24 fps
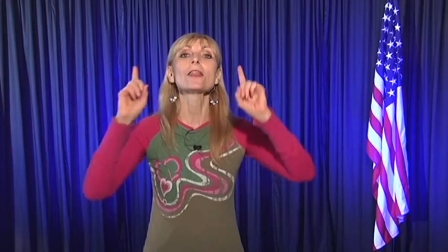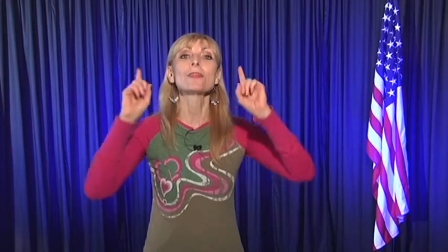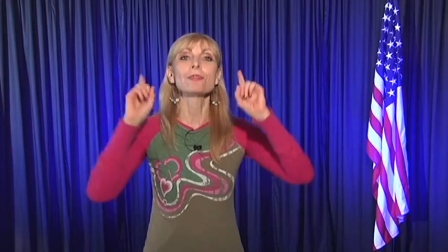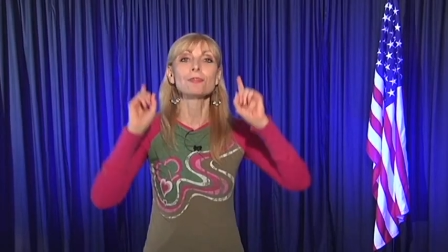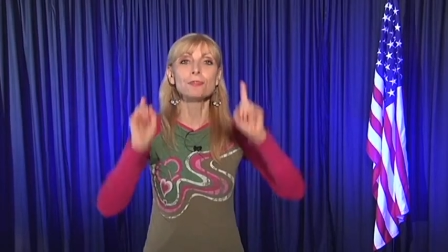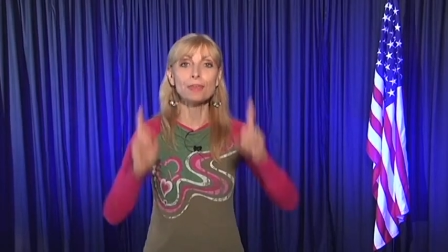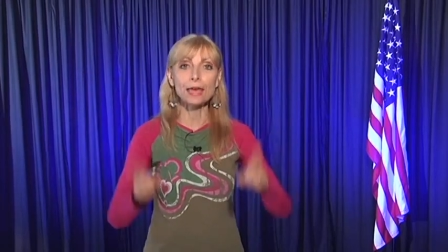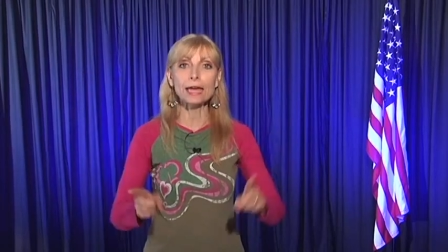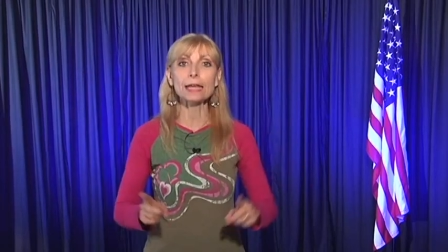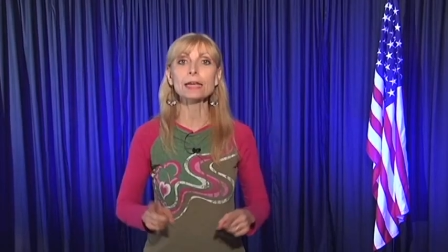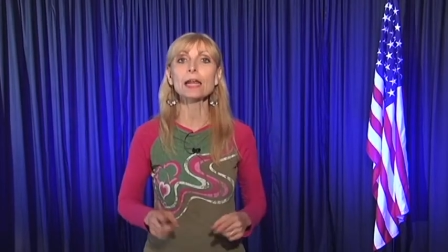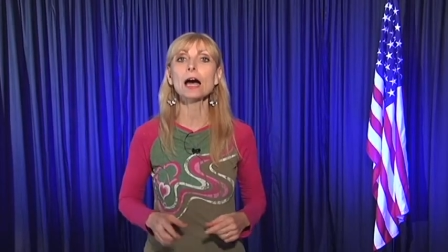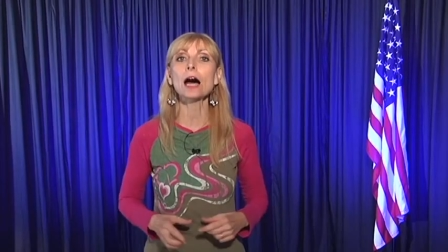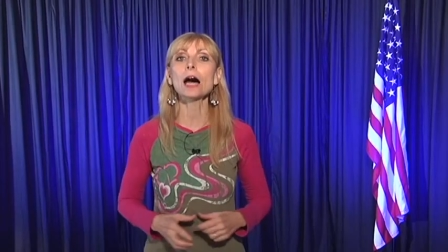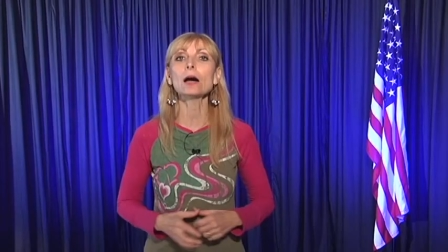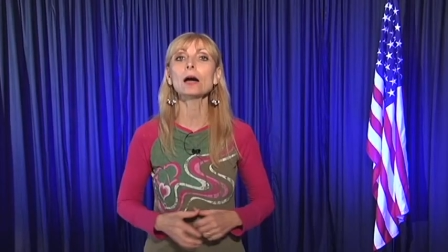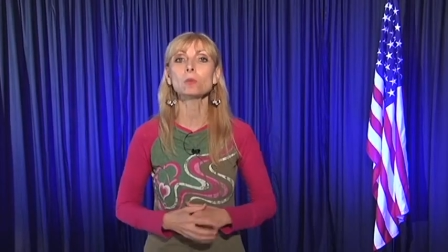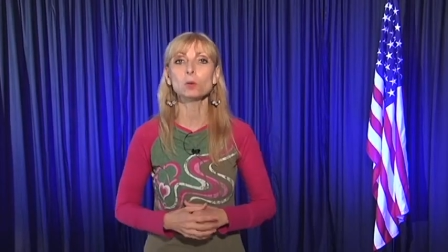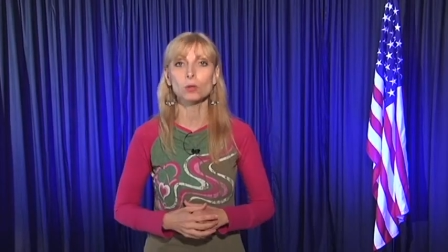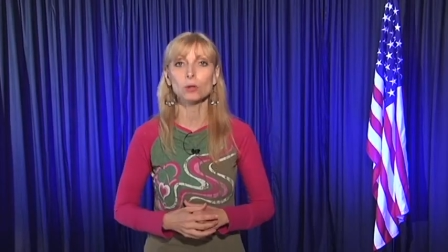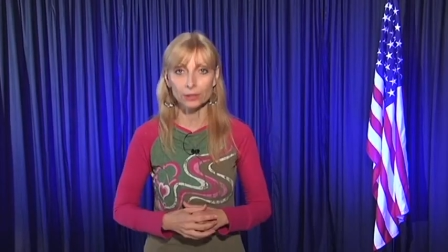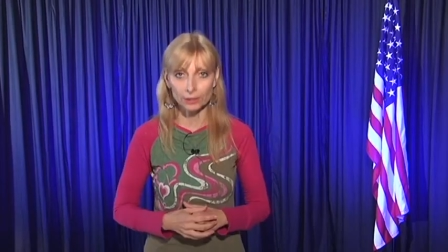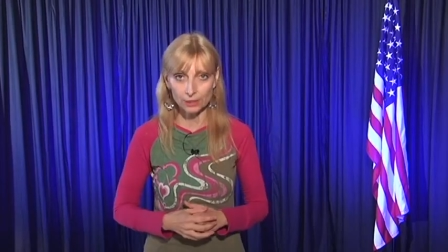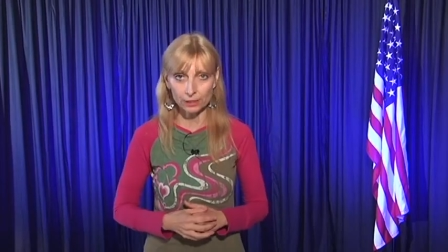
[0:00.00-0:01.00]
then I
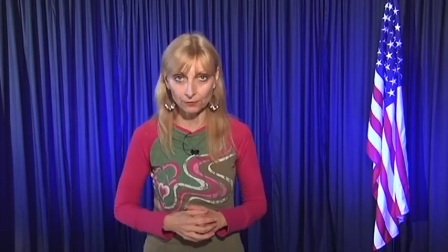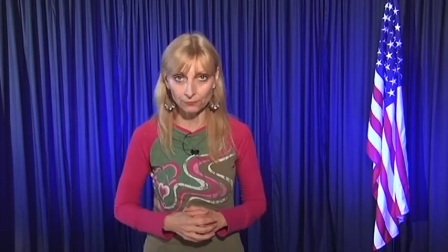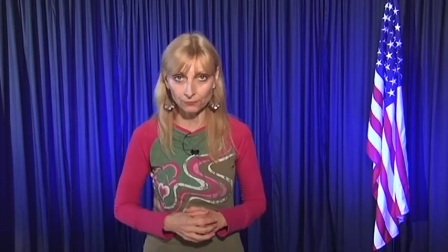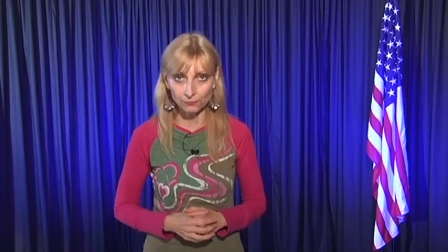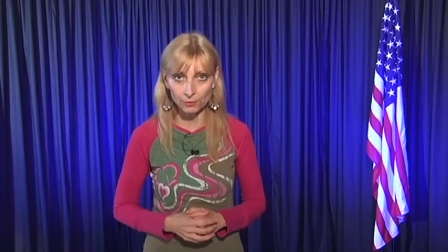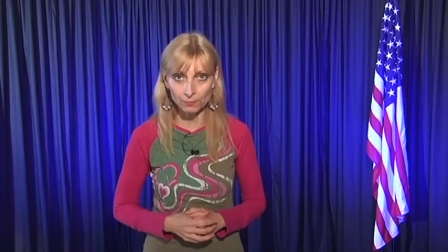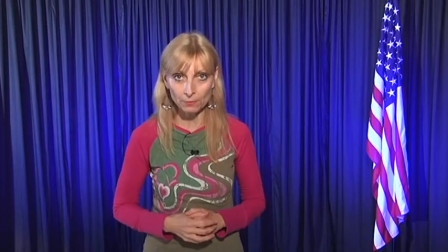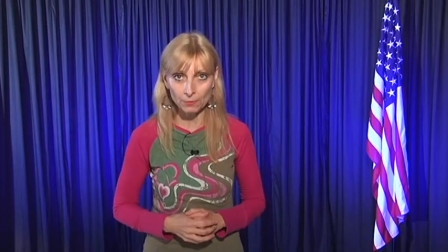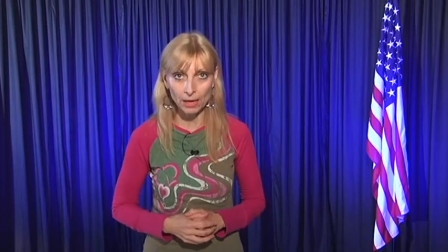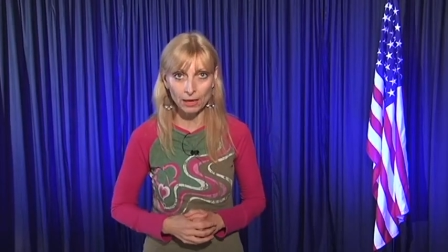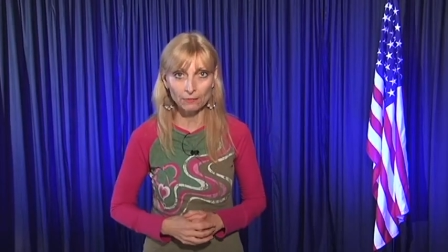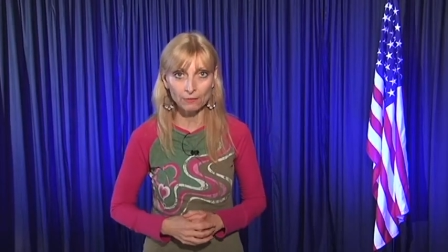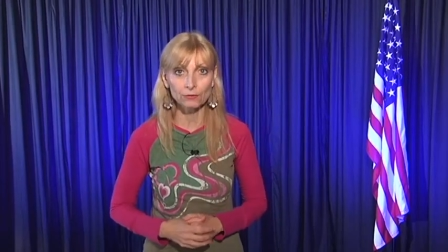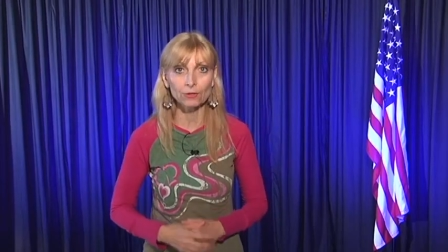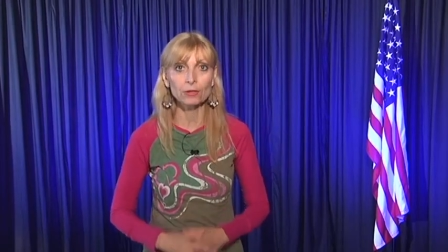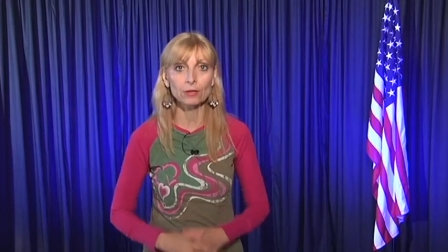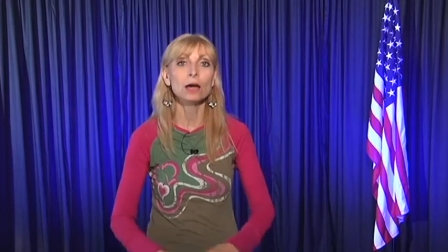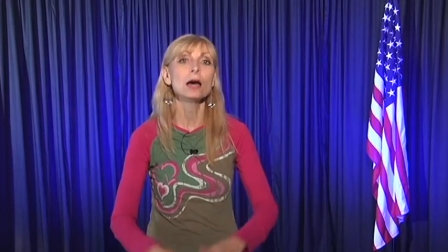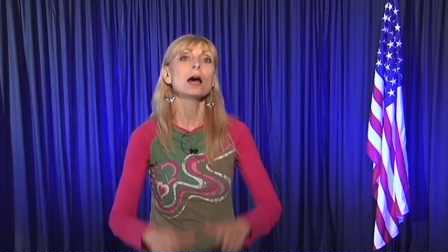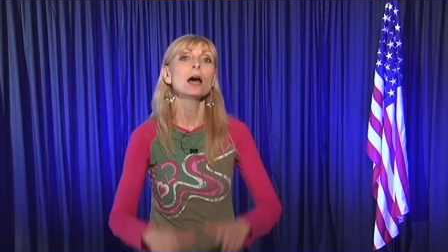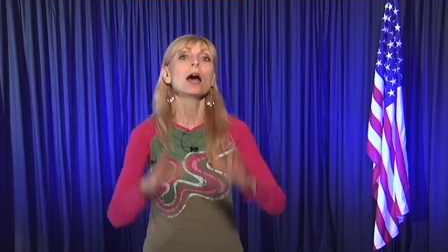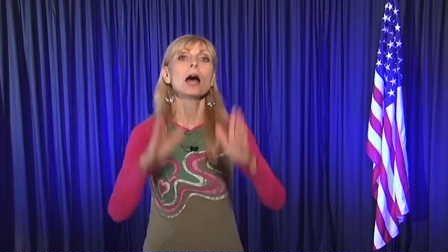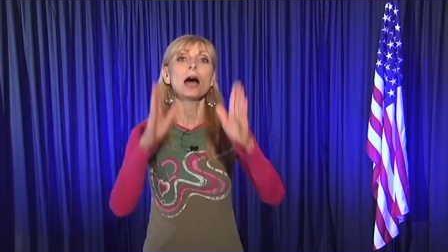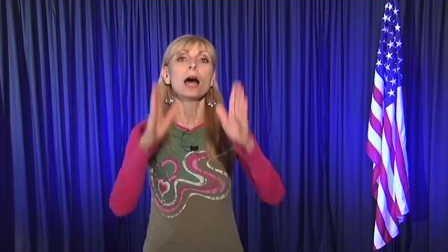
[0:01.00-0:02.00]
will hear from
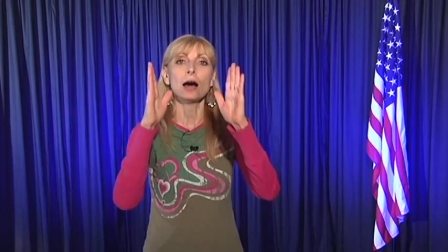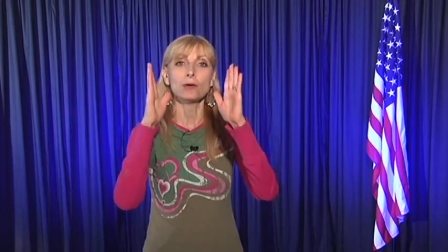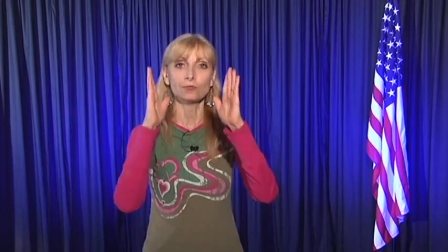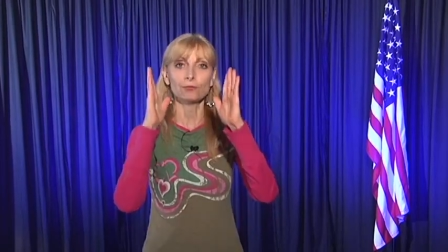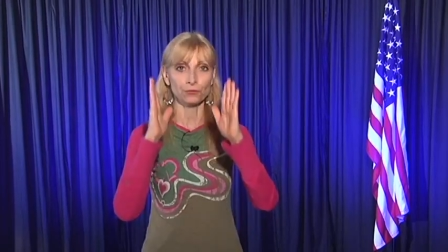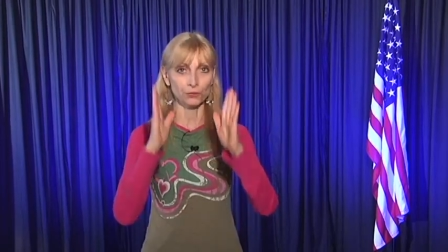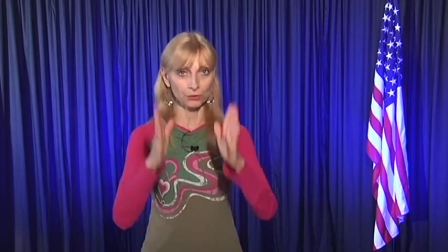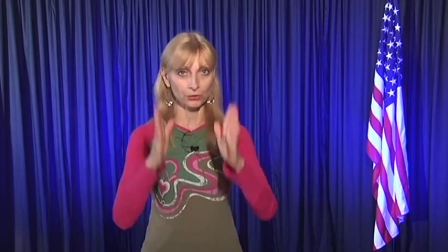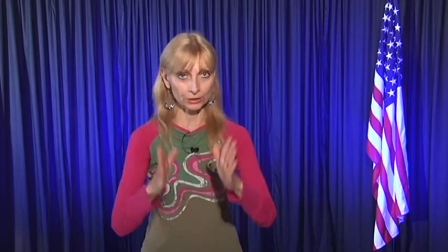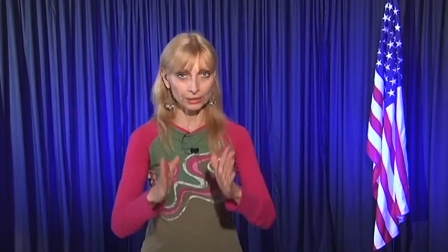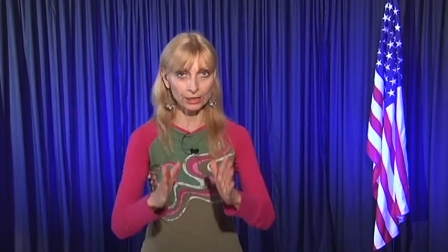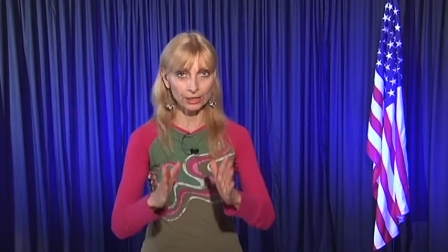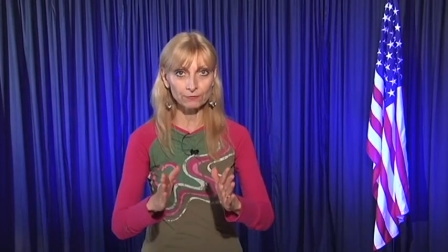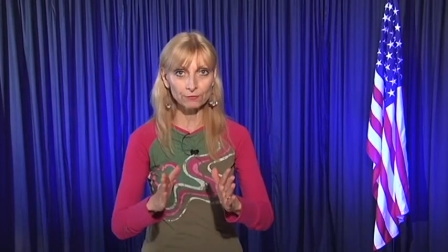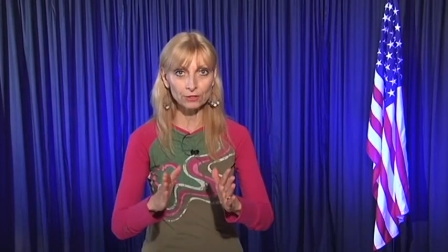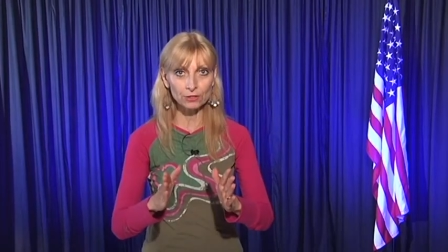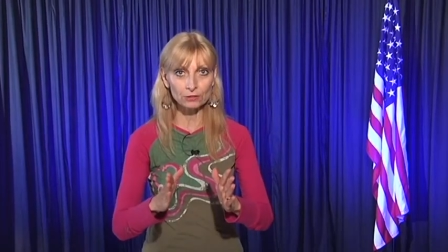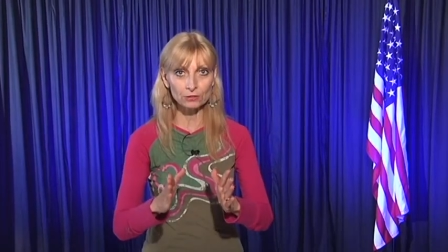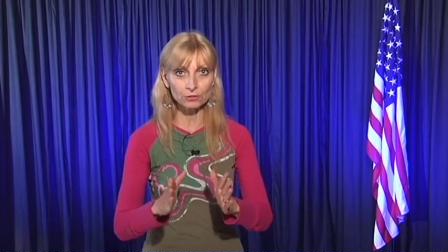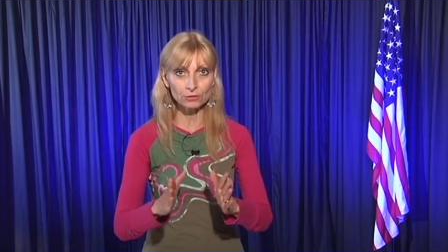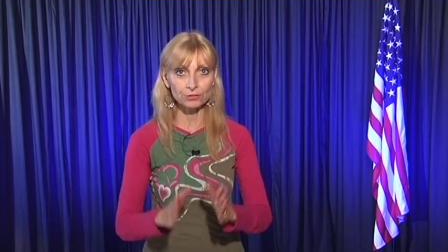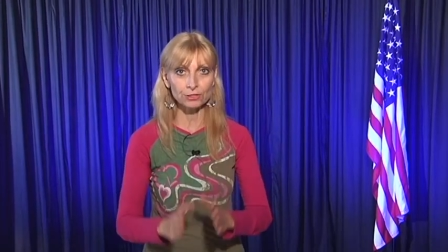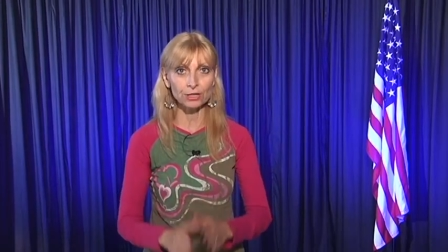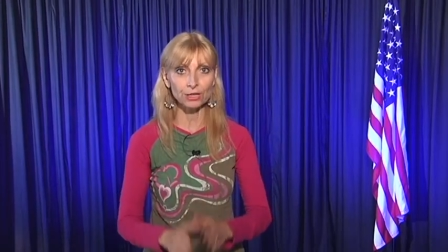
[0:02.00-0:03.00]
heaven, I'll forgive
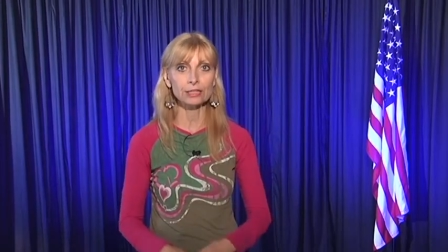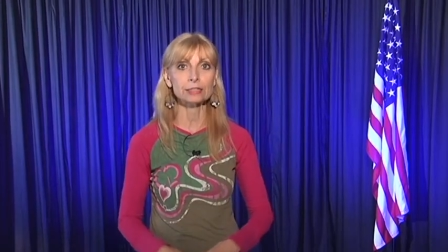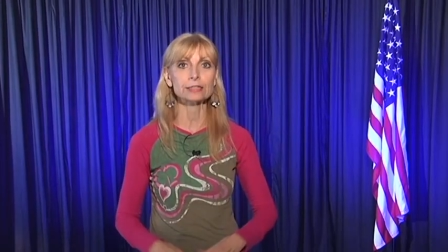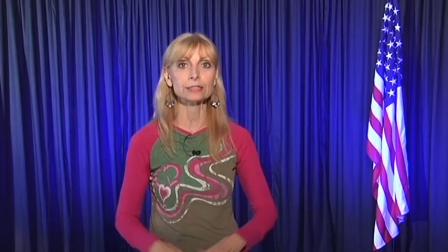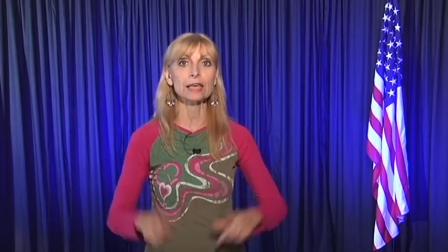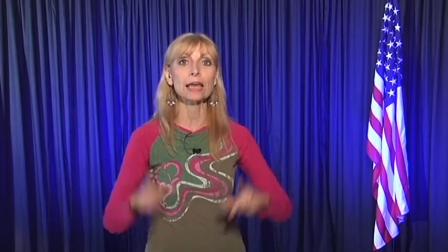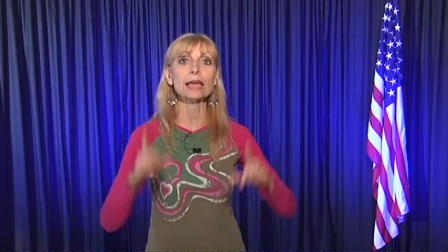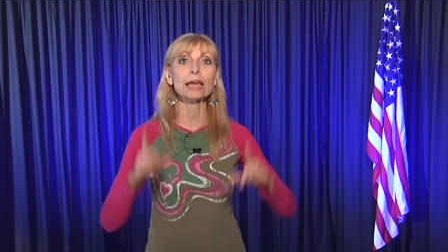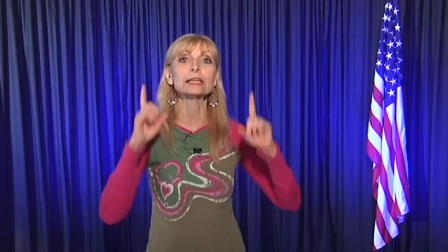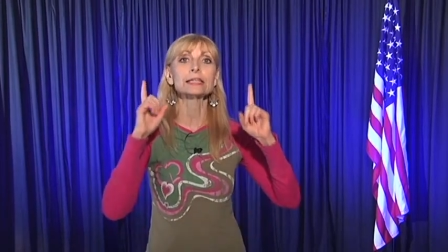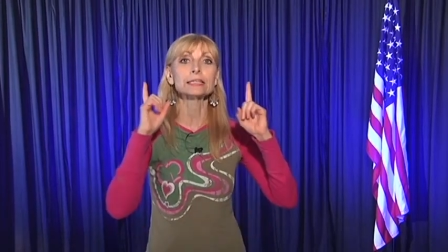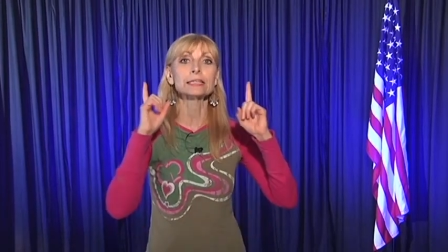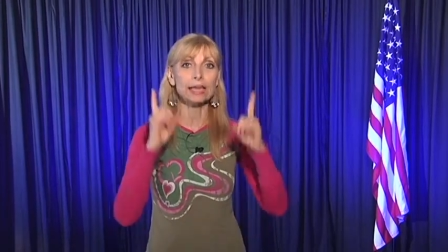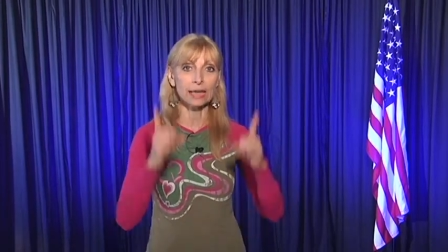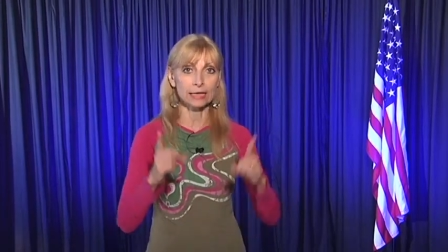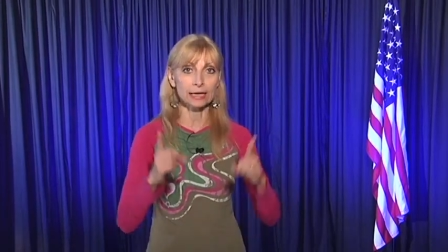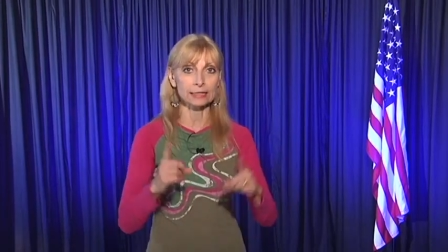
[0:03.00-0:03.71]
their sins, and